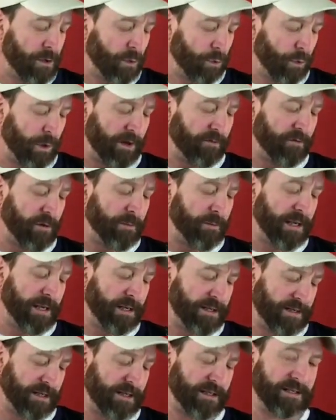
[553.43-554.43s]
One of them
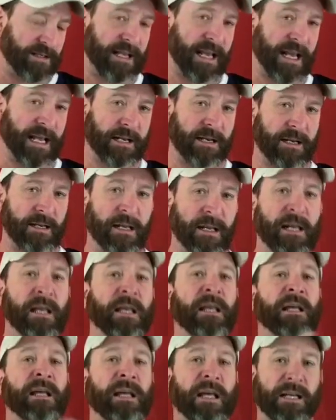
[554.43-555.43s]
is that
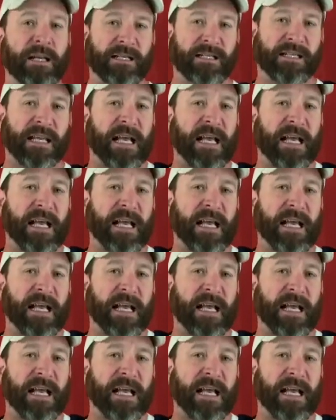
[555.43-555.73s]
it is